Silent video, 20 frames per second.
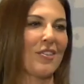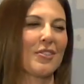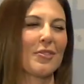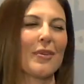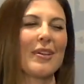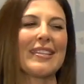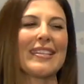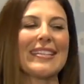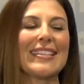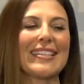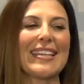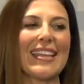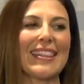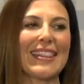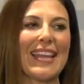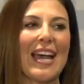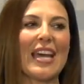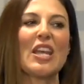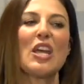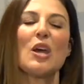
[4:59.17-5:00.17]
So I didn't
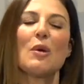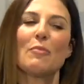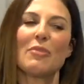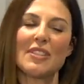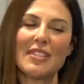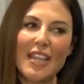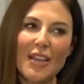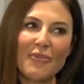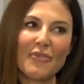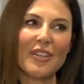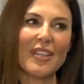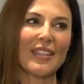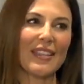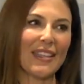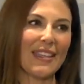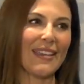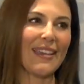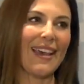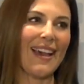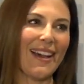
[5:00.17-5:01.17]
get that, but
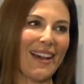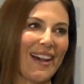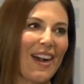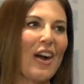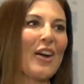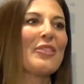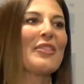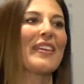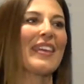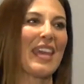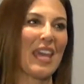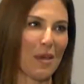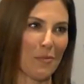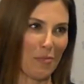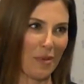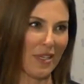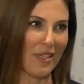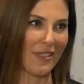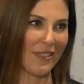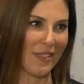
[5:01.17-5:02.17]
definitely on the
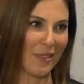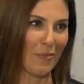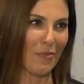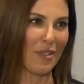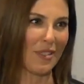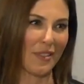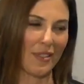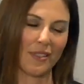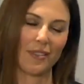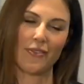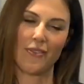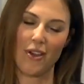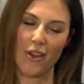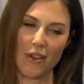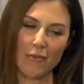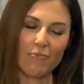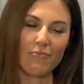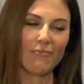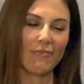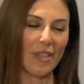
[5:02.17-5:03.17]
campus in Bristol, it's
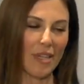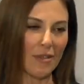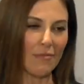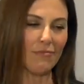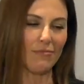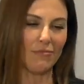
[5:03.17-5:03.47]
very, you know,